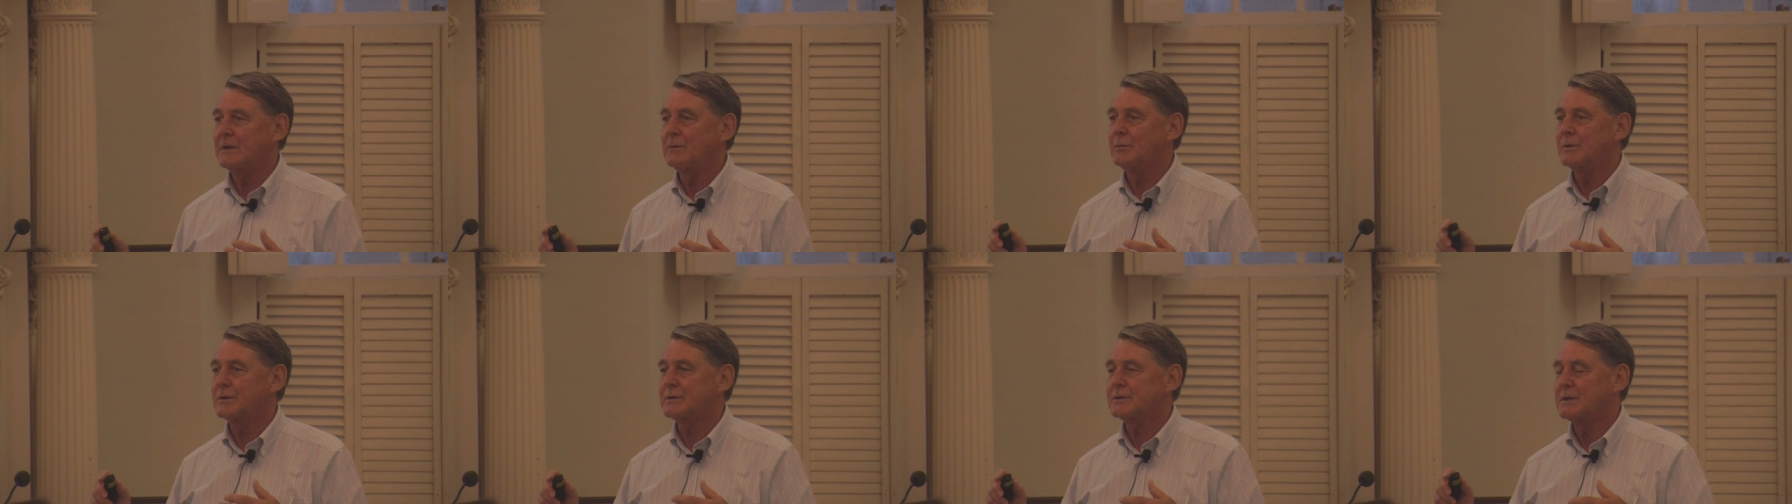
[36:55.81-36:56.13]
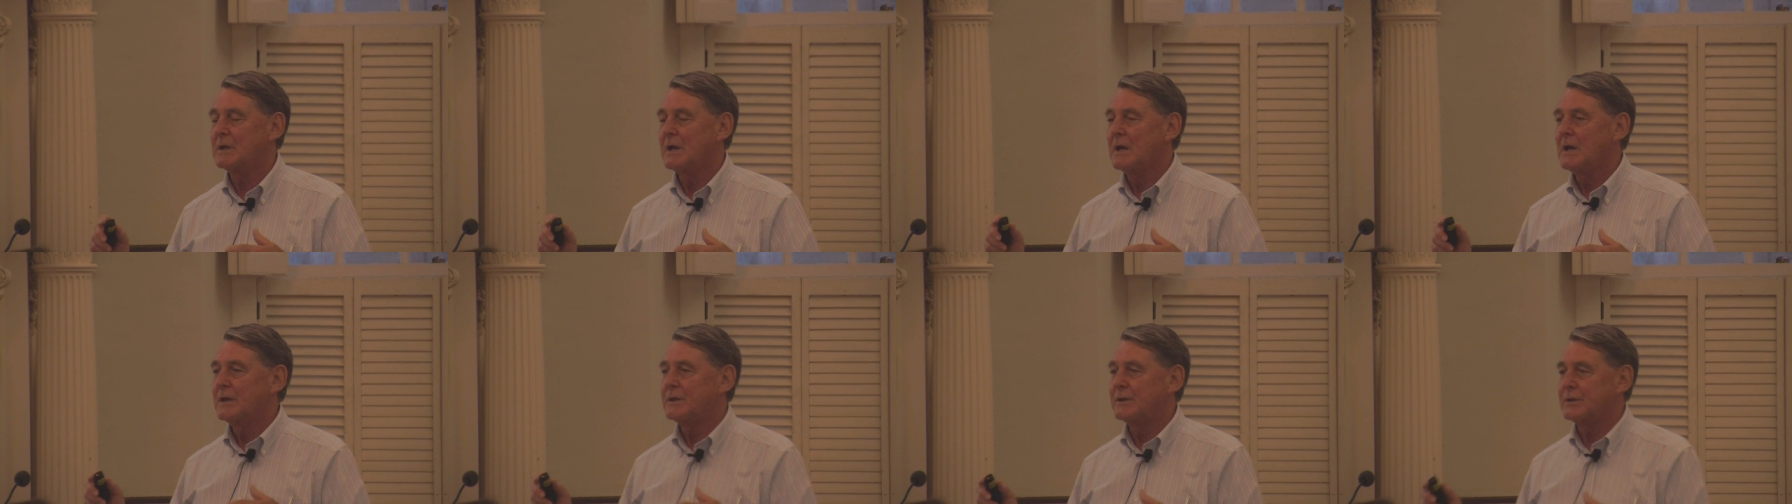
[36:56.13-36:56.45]
in
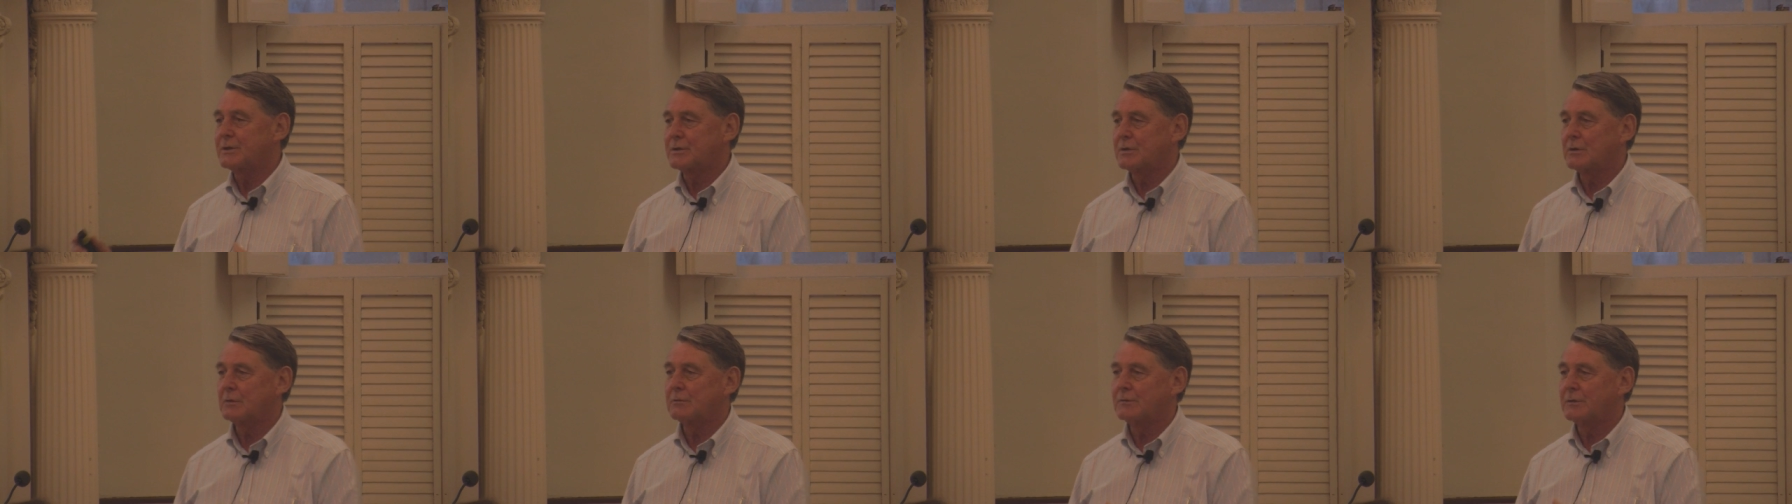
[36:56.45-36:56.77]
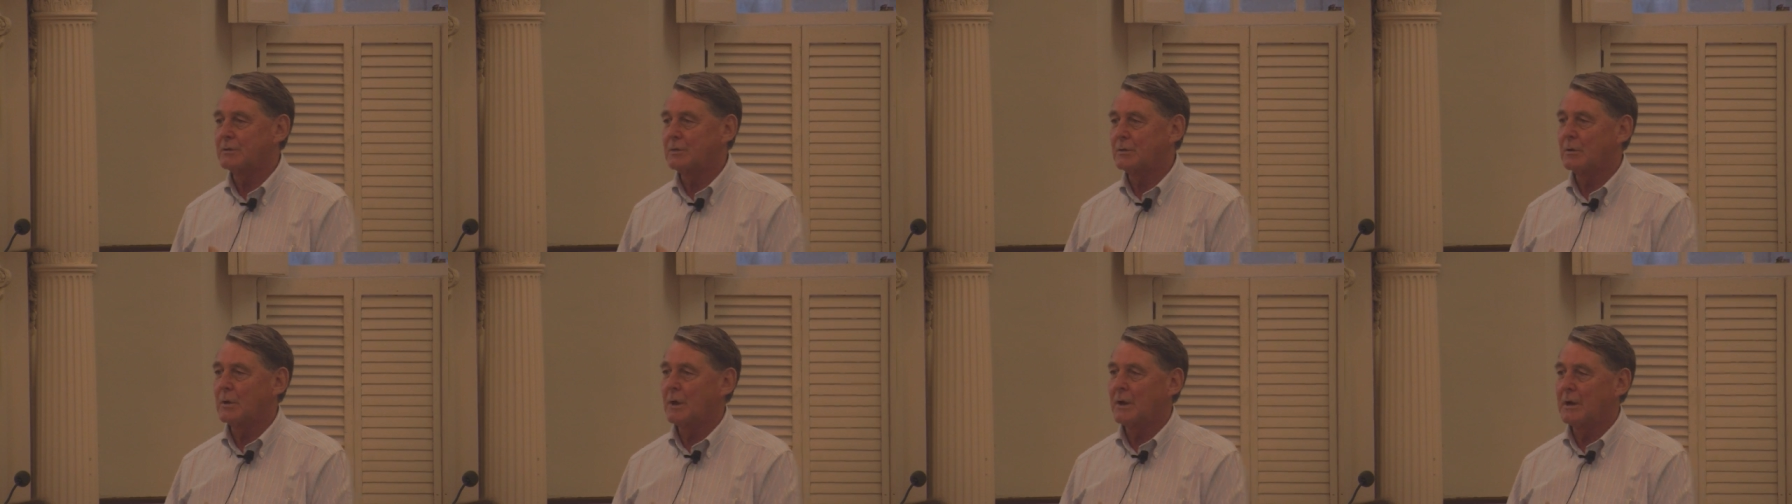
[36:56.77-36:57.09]
which the
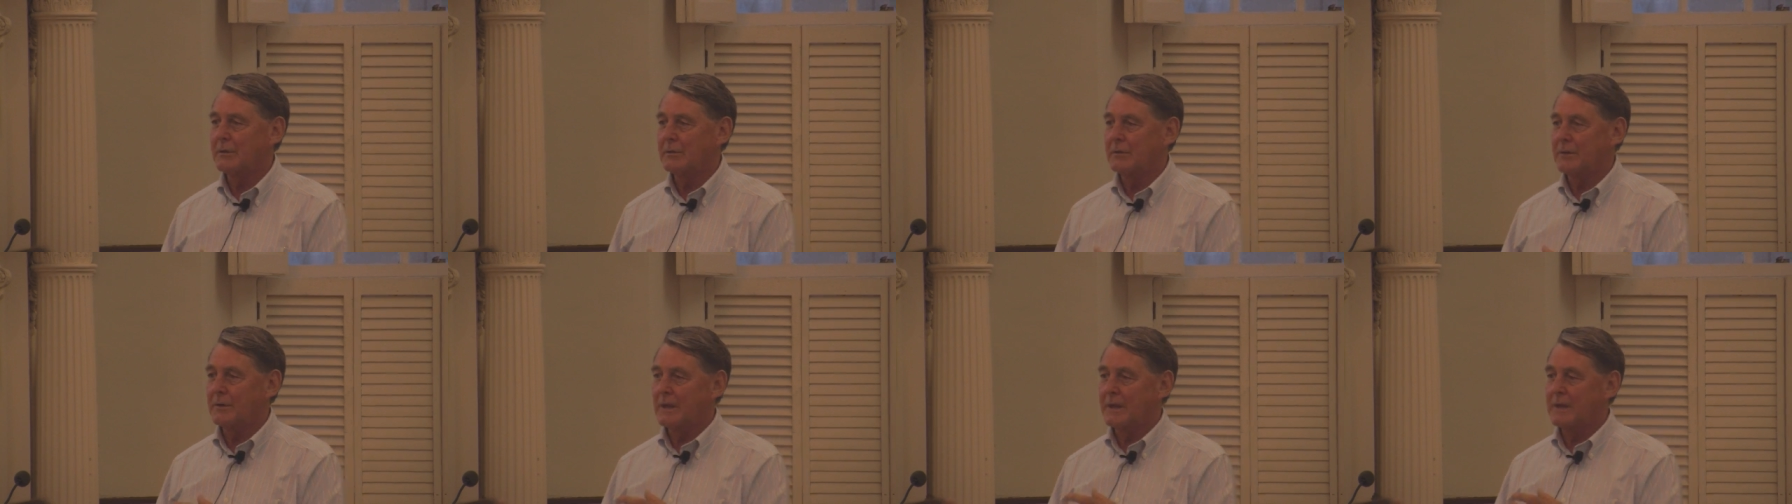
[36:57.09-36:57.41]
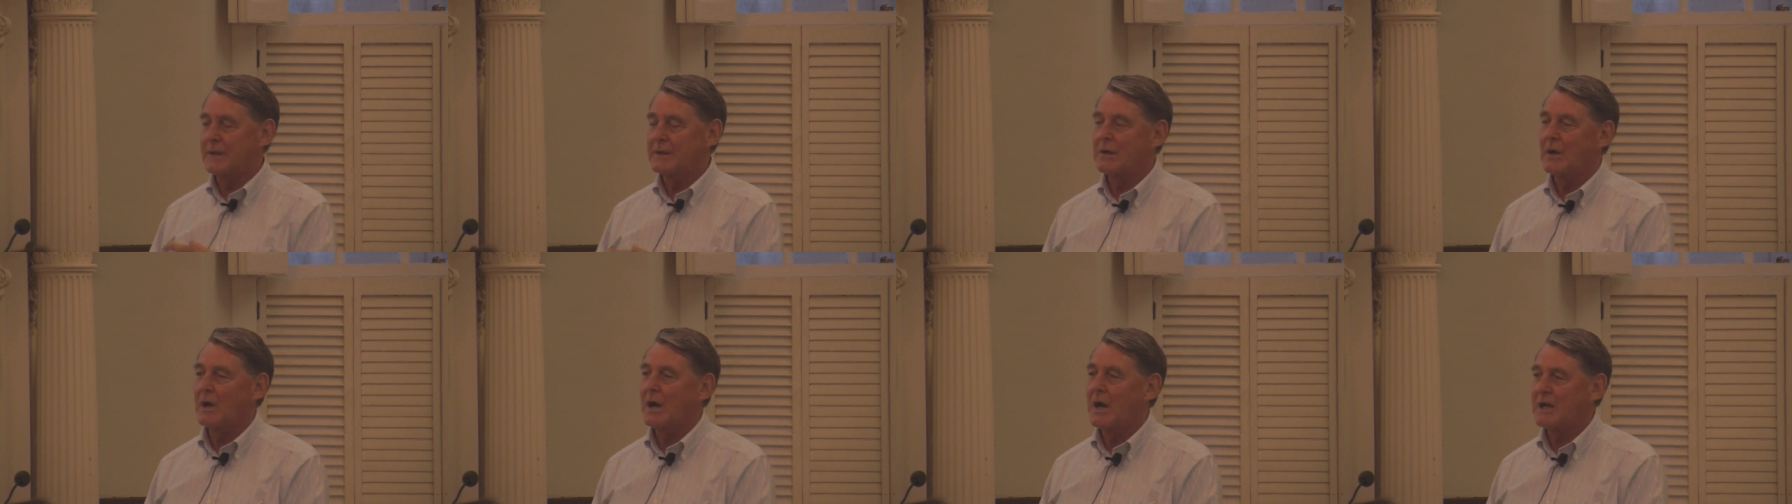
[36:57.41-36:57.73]
children who are
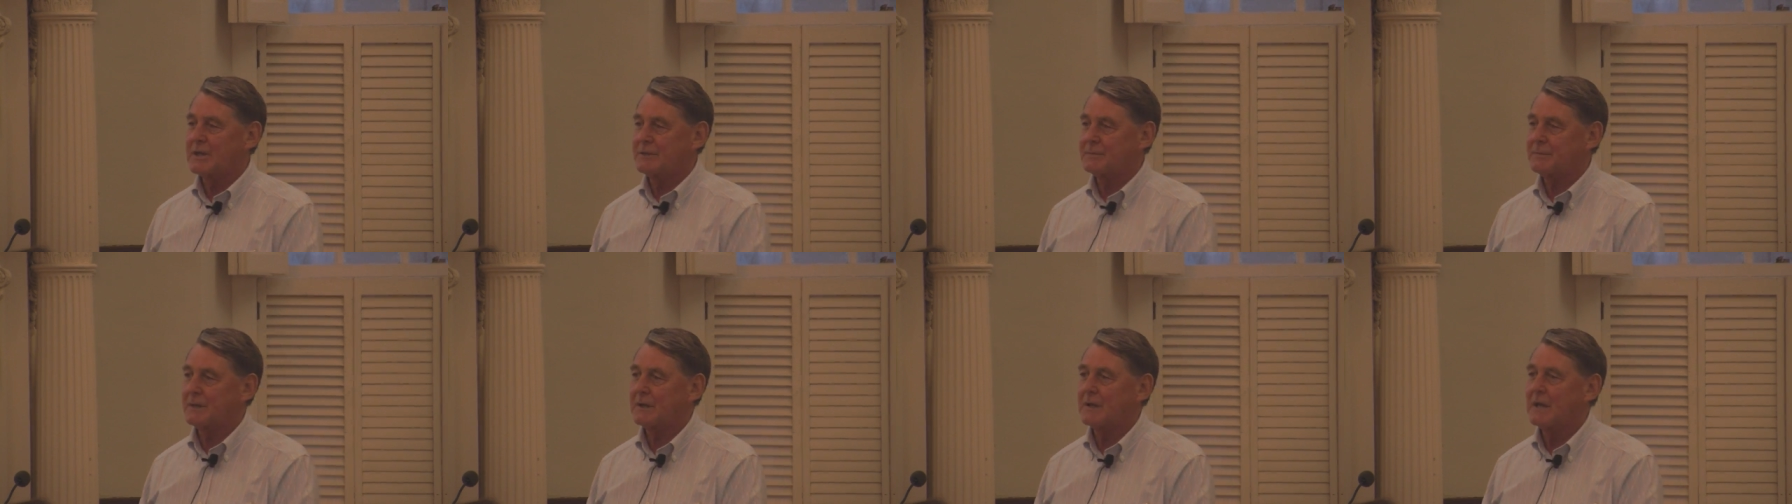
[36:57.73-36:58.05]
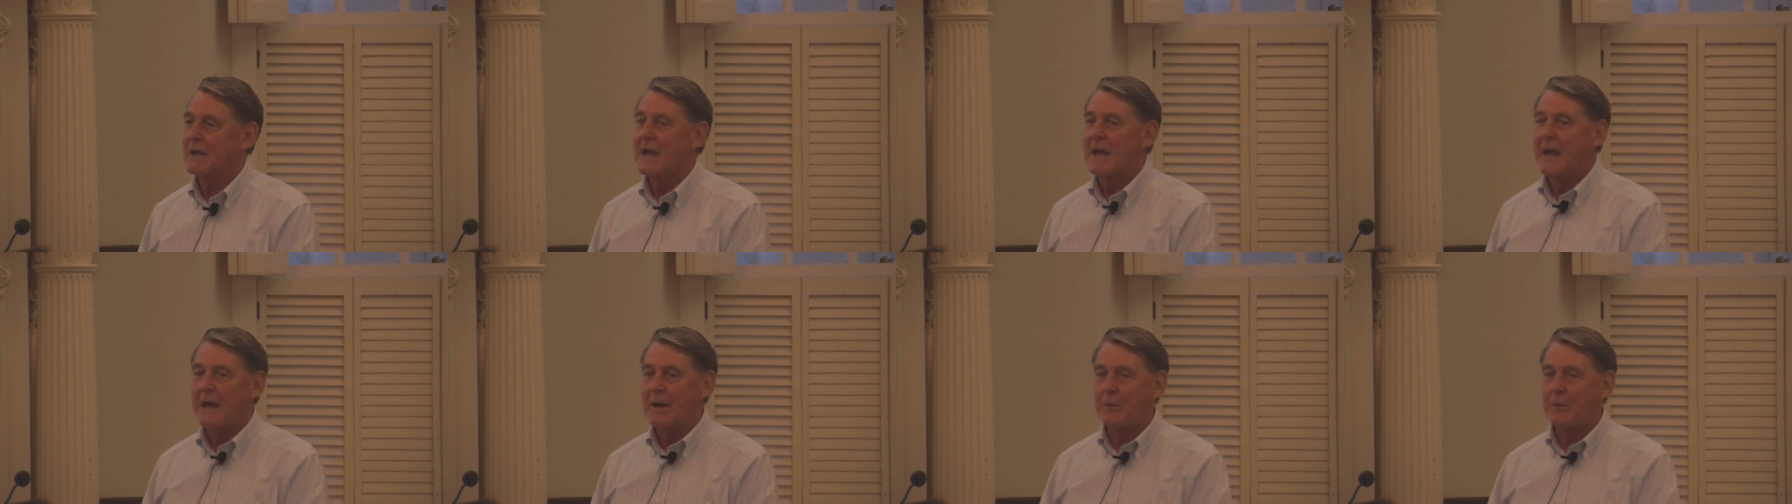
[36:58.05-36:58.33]
in the hospital,